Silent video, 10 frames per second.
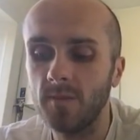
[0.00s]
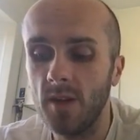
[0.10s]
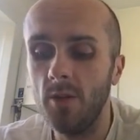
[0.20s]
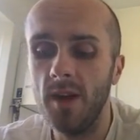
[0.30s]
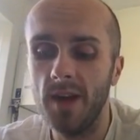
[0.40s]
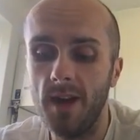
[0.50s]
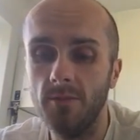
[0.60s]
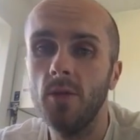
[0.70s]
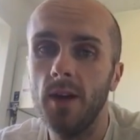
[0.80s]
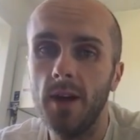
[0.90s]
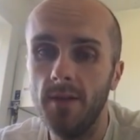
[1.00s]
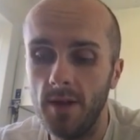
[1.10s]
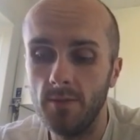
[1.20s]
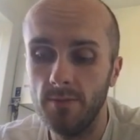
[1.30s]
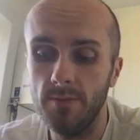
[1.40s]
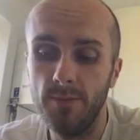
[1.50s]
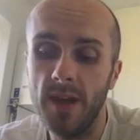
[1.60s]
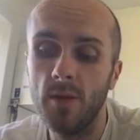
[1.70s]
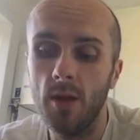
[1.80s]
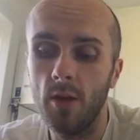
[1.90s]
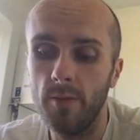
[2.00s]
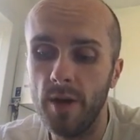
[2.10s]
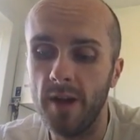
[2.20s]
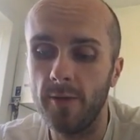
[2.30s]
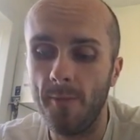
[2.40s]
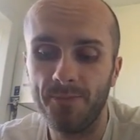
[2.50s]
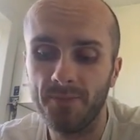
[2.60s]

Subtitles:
I bake quite a lot of bread.